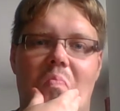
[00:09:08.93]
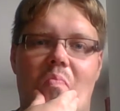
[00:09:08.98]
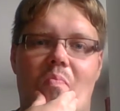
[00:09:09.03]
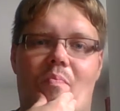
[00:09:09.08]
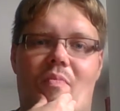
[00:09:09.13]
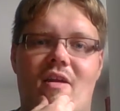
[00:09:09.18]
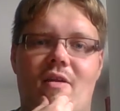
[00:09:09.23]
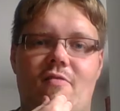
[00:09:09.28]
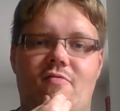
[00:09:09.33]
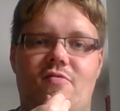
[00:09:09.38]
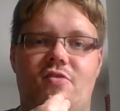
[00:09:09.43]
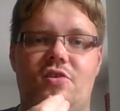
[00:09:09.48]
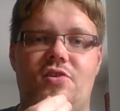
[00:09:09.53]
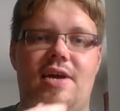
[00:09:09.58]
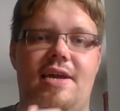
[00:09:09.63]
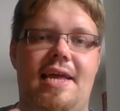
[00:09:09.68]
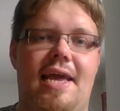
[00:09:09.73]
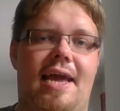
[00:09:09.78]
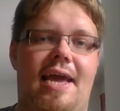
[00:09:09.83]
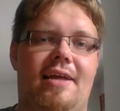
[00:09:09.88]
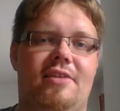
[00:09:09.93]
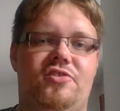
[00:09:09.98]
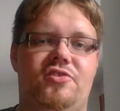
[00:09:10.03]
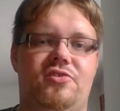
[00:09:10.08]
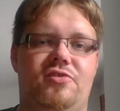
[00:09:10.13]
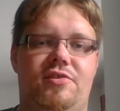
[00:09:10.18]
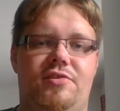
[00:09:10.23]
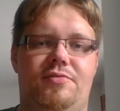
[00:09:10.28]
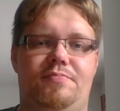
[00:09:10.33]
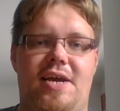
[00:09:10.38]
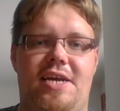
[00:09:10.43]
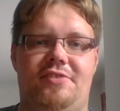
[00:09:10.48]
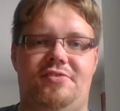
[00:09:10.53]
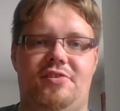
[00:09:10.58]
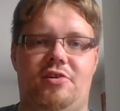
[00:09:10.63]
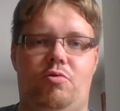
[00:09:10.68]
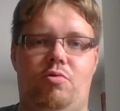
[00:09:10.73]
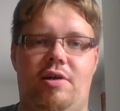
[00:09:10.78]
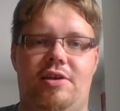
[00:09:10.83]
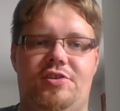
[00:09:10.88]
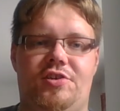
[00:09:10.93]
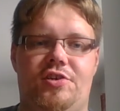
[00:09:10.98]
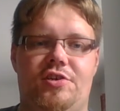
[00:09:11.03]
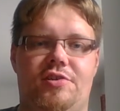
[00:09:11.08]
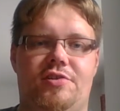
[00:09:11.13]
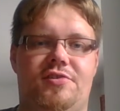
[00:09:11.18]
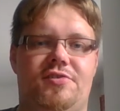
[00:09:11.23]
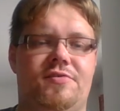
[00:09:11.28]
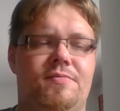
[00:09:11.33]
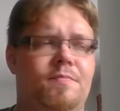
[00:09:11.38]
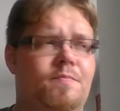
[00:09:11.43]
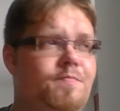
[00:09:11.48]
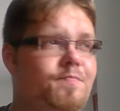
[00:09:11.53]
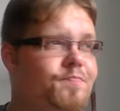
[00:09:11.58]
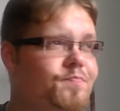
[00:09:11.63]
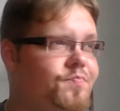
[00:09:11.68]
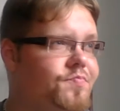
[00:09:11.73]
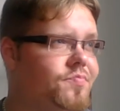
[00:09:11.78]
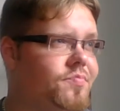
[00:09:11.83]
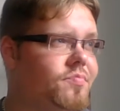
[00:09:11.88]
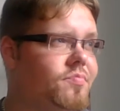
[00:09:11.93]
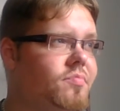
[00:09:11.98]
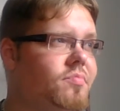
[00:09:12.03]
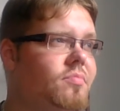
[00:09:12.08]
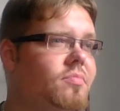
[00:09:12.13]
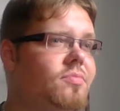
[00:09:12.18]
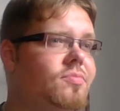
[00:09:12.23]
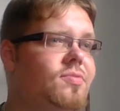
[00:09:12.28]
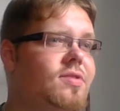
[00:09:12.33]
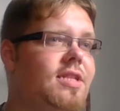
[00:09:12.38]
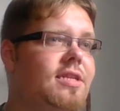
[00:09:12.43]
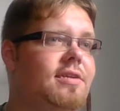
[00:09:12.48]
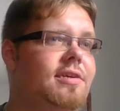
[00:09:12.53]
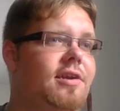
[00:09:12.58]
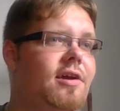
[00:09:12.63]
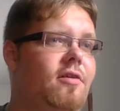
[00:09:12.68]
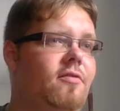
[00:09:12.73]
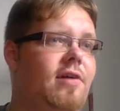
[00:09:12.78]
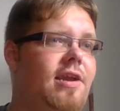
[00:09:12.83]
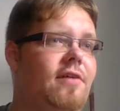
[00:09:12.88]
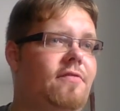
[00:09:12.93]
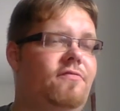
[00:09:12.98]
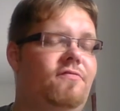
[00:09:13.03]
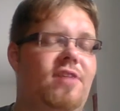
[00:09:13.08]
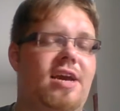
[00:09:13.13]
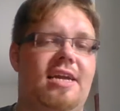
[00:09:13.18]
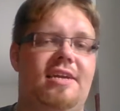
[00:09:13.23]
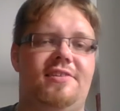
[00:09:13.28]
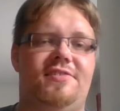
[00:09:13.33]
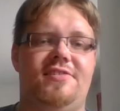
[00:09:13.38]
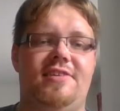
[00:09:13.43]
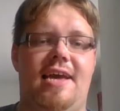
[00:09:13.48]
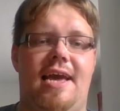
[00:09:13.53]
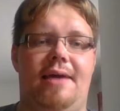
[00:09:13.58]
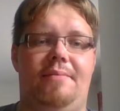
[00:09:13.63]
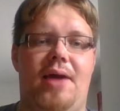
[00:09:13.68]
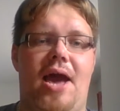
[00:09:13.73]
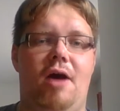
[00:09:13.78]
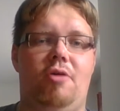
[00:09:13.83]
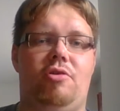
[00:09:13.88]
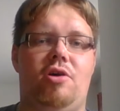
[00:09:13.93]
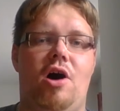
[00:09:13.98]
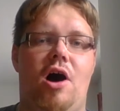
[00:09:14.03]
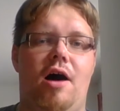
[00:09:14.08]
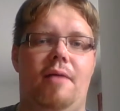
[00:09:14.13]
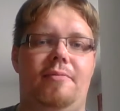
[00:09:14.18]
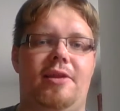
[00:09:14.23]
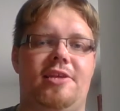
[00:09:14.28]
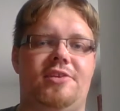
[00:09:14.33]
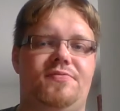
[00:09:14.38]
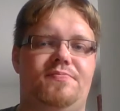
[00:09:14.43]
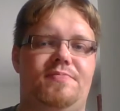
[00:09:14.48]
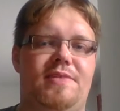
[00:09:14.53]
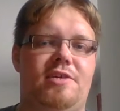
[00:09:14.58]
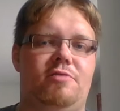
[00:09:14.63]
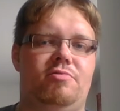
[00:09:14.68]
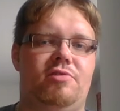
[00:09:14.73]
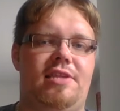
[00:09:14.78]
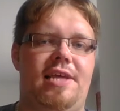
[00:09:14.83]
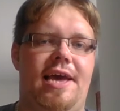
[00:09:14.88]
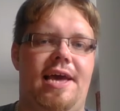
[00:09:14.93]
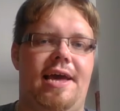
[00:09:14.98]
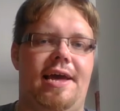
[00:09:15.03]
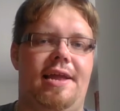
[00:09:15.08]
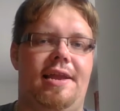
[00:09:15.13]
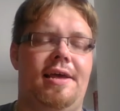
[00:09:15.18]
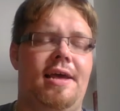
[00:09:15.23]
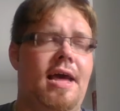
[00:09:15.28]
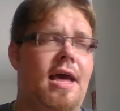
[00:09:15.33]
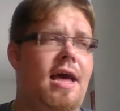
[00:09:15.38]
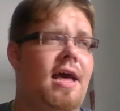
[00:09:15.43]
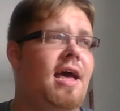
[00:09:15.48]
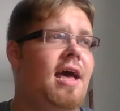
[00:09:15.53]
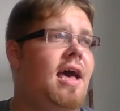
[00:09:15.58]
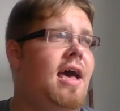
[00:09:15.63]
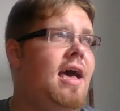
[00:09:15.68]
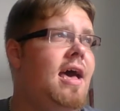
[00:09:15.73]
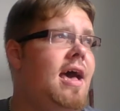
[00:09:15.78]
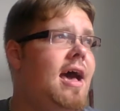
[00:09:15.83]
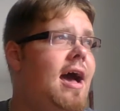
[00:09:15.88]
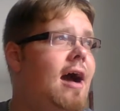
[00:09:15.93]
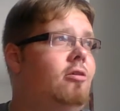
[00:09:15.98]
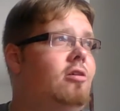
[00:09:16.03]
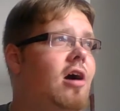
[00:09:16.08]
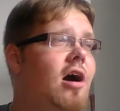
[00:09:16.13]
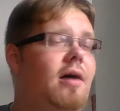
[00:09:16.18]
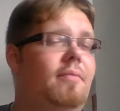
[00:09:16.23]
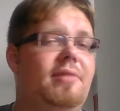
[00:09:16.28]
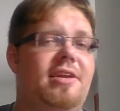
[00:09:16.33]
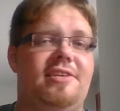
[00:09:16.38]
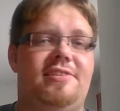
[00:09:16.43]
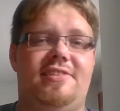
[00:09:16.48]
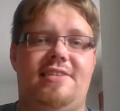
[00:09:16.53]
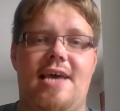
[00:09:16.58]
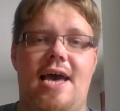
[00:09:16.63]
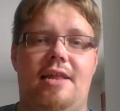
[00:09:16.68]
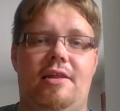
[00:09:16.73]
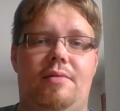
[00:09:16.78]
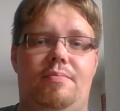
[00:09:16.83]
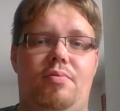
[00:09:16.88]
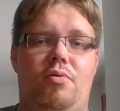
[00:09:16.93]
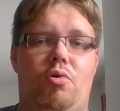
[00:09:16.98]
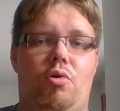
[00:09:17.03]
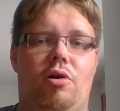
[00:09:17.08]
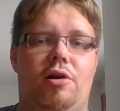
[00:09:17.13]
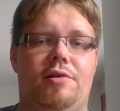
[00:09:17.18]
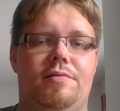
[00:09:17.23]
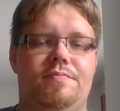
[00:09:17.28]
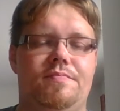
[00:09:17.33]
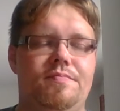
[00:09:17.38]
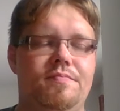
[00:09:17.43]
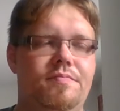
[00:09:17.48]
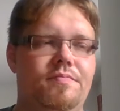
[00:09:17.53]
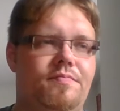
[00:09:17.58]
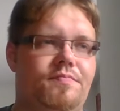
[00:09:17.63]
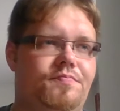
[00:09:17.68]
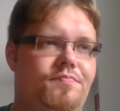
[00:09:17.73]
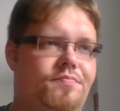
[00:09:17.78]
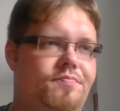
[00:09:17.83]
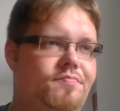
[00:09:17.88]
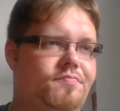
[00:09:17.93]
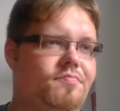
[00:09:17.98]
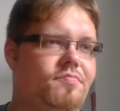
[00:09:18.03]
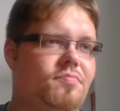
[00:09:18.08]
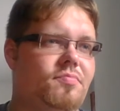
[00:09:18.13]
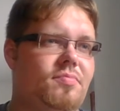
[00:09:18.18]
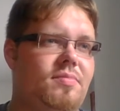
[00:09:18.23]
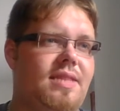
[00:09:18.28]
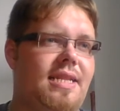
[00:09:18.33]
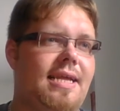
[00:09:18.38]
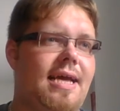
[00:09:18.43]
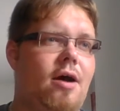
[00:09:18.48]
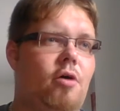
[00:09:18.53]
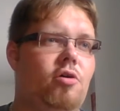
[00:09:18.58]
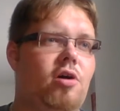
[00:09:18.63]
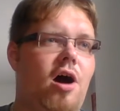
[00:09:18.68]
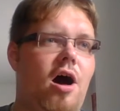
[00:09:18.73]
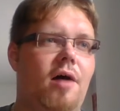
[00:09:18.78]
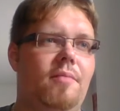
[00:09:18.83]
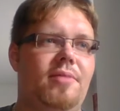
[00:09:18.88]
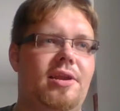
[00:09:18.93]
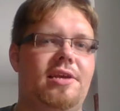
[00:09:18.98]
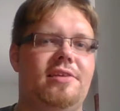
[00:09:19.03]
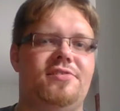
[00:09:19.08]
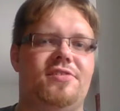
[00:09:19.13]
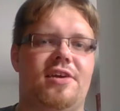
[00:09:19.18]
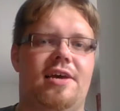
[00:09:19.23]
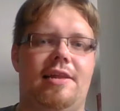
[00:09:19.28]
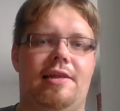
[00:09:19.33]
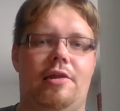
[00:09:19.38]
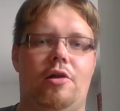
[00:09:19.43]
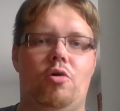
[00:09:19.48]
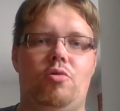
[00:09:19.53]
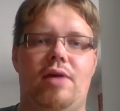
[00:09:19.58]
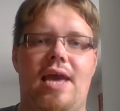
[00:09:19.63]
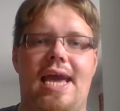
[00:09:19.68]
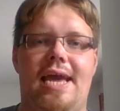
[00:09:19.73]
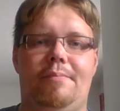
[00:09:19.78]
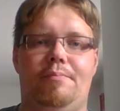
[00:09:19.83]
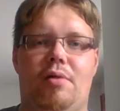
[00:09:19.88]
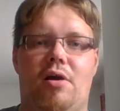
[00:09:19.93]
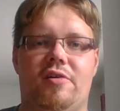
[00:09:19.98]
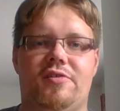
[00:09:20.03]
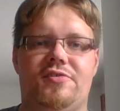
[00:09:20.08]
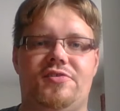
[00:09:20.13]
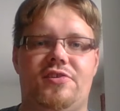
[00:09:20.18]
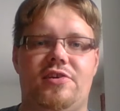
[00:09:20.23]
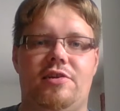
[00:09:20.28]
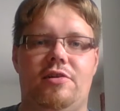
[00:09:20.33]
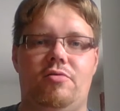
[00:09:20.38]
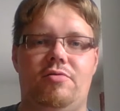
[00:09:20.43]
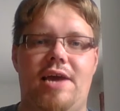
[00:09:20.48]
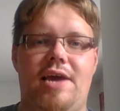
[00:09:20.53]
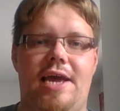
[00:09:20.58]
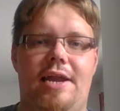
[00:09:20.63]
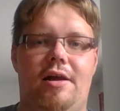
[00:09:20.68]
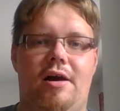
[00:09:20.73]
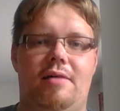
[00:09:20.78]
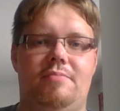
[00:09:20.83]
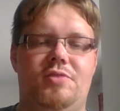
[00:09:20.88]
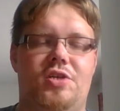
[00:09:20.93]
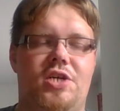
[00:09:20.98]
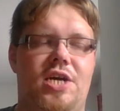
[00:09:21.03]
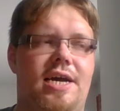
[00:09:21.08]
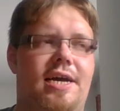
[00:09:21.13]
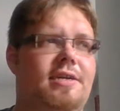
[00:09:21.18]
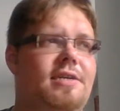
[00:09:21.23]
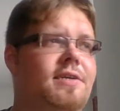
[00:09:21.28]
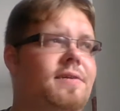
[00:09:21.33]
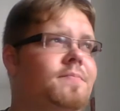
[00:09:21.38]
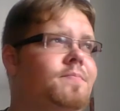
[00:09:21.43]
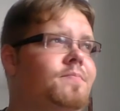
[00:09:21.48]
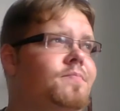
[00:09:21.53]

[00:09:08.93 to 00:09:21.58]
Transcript: But you just got to answer these basic questions. In a fantasy game, how common is Speak with Dad? How common is Teleport? How common is locate person, locate object?